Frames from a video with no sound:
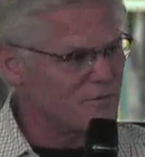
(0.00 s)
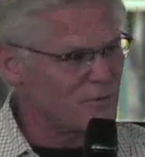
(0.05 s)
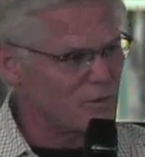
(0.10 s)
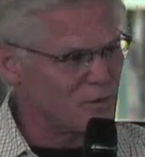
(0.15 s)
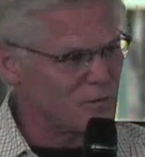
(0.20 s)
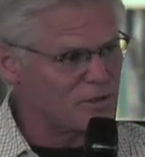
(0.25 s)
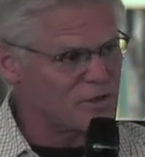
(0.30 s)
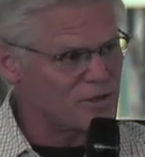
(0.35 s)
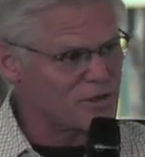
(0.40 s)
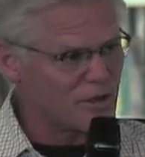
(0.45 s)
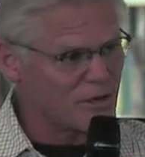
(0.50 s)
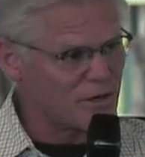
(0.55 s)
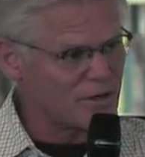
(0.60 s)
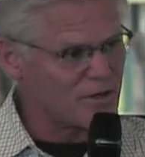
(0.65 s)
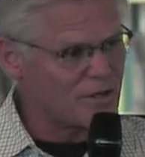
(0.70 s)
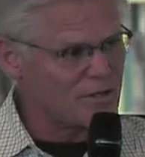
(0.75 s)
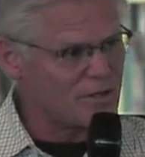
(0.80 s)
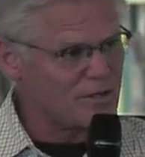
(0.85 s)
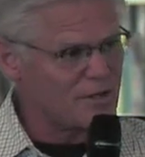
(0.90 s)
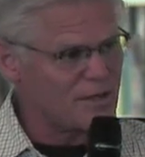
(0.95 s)
before we
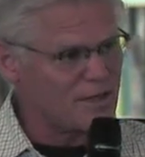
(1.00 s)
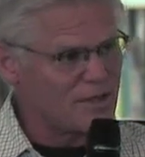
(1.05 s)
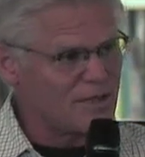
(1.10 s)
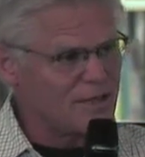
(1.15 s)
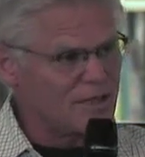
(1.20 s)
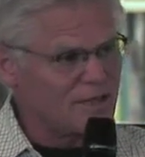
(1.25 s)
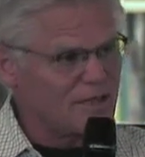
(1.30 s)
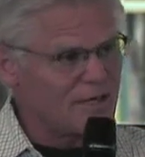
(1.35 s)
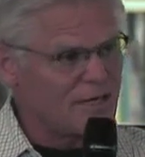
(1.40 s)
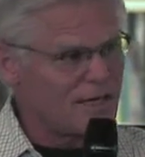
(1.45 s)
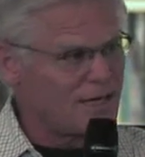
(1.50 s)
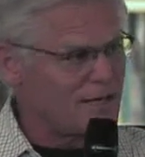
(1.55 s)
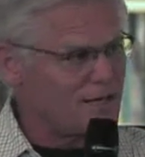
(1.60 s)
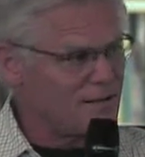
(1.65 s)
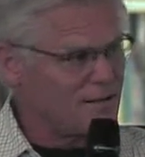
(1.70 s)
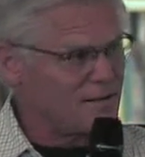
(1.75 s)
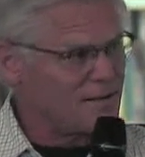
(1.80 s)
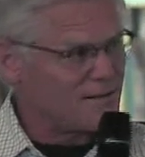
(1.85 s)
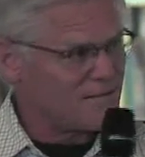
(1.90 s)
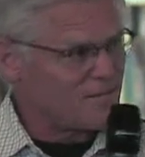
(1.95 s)
started,
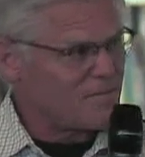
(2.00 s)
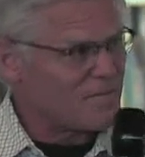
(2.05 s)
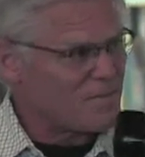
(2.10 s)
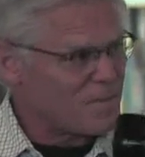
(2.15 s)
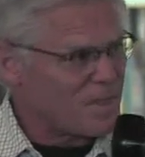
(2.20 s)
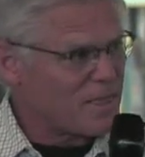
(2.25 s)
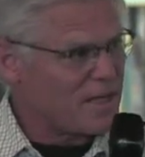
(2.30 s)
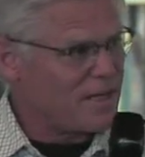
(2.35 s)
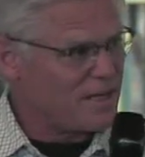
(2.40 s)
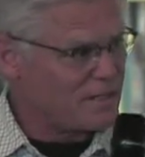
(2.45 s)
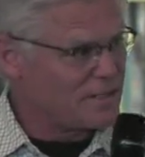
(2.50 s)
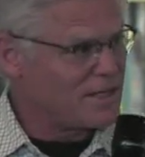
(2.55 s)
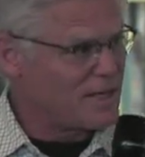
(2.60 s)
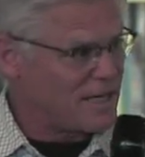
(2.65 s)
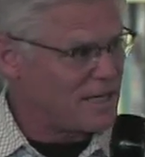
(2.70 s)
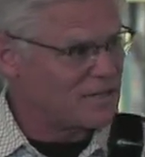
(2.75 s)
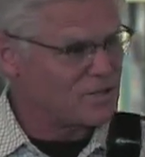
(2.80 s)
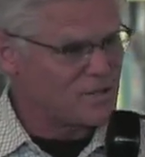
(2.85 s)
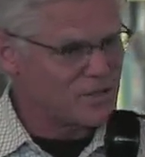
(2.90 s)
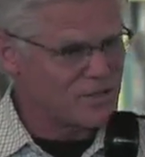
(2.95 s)
and in Kansas City, in
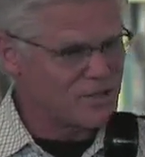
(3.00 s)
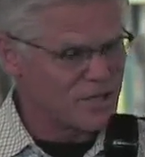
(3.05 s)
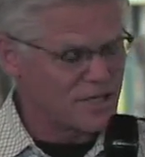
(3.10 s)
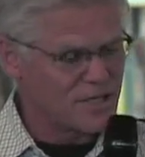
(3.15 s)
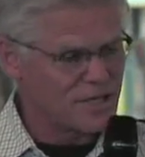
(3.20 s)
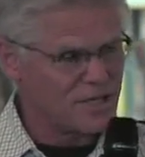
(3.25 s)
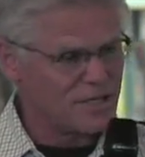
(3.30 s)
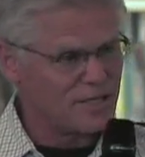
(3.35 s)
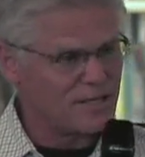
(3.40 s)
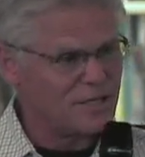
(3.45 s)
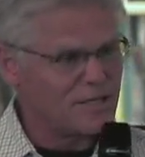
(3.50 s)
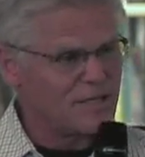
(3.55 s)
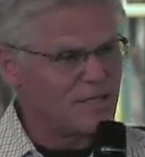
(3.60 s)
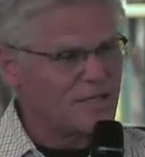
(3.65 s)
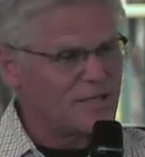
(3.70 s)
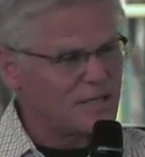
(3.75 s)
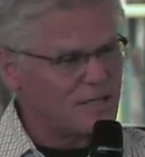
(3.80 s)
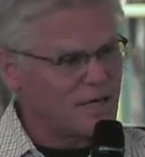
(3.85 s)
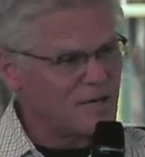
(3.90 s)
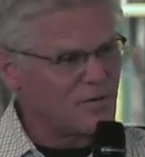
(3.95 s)
Kansas as, as City,
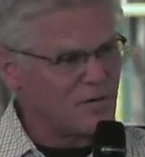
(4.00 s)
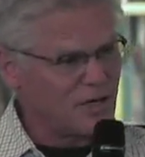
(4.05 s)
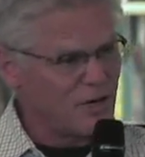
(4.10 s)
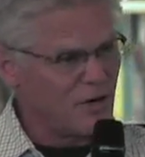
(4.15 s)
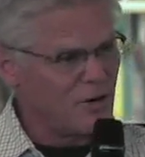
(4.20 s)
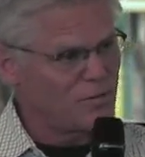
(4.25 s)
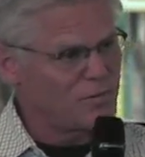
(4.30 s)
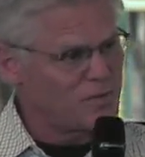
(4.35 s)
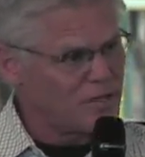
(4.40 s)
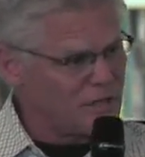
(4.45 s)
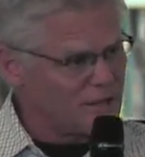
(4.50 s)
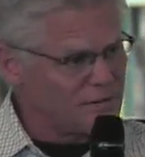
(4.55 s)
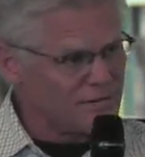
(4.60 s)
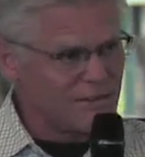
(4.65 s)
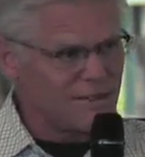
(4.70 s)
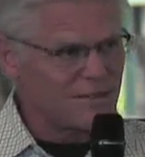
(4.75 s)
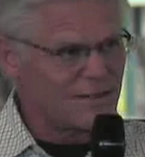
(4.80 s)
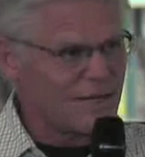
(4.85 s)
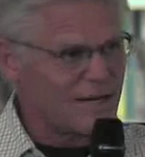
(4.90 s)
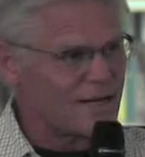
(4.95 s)
and we hope to
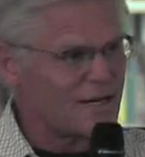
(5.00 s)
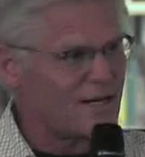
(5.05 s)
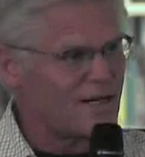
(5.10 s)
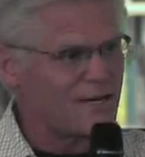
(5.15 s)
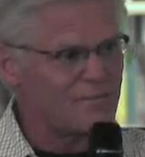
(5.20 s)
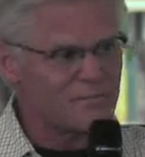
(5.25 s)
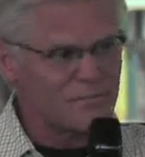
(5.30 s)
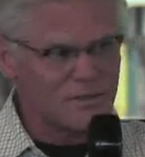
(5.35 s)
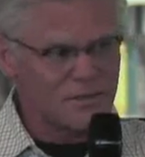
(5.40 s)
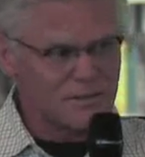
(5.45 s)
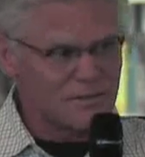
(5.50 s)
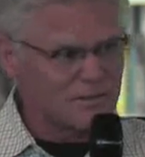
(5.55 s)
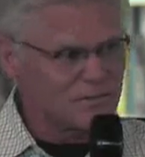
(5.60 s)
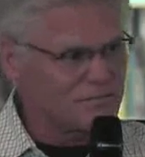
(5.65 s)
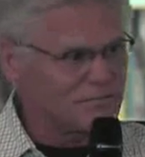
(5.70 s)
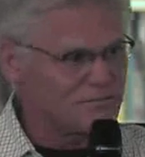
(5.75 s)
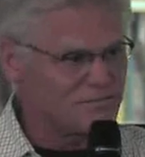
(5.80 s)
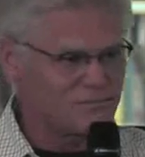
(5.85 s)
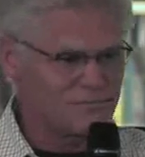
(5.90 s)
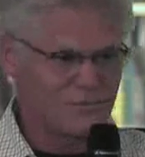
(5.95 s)
get that up
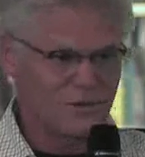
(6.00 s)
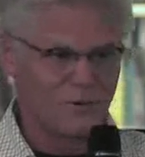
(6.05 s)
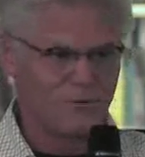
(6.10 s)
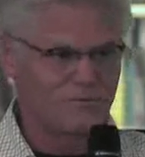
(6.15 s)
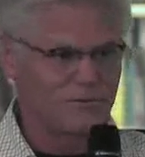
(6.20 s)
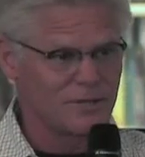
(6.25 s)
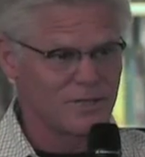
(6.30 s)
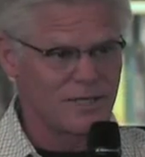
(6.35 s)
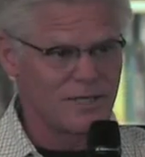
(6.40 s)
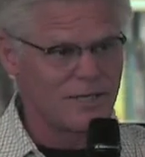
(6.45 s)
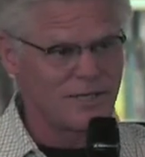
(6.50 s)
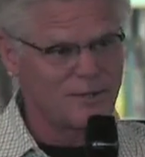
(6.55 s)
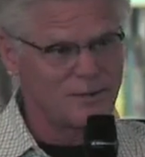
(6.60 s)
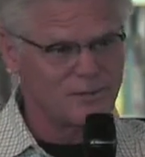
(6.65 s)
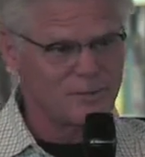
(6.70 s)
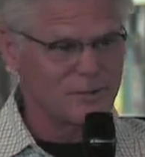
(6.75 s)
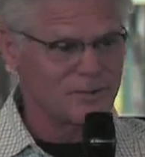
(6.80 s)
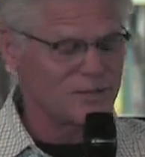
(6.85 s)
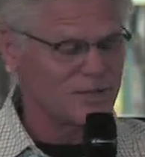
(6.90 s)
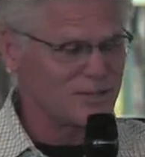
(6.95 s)
to hopefully
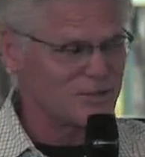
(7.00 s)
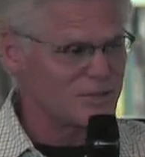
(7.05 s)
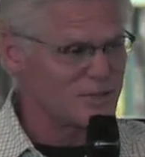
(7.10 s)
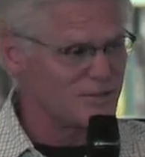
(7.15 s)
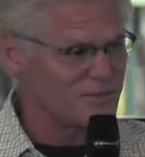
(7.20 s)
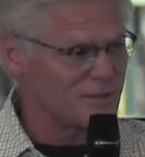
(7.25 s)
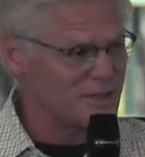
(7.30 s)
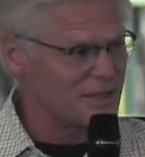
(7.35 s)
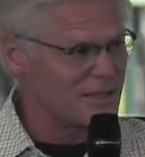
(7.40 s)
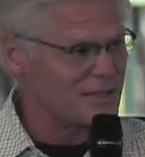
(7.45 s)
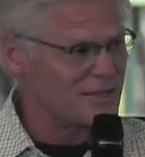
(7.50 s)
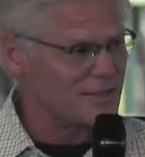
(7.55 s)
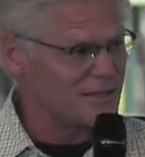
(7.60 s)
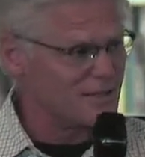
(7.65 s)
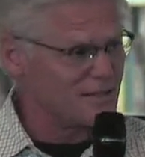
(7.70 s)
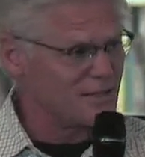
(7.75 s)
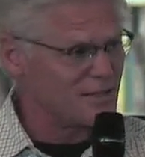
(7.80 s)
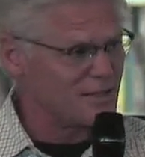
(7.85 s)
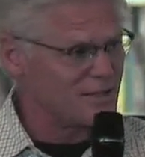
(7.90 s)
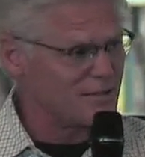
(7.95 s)
100% someday.
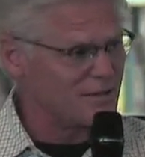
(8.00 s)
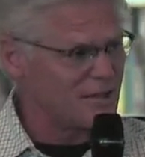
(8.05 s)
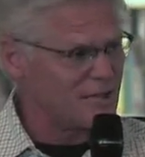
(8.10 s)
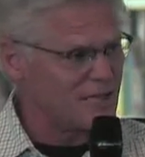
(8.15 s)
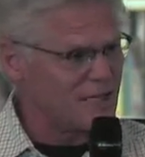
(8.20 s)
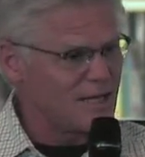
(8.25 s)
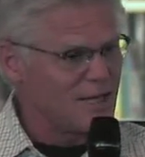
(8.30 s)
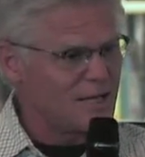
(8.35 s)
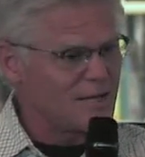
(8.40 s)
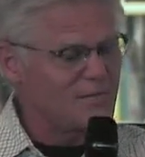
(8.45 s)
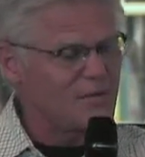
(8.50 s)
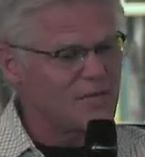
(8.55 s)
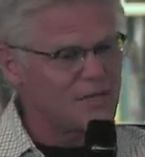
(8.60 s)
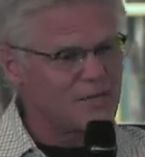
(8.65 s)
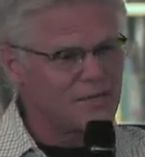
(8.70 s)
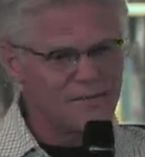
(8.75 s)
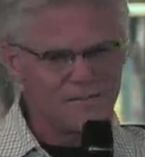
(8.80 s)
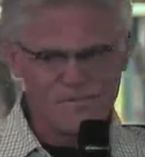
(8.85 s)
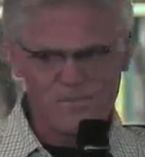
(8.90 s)
You right. know, Be-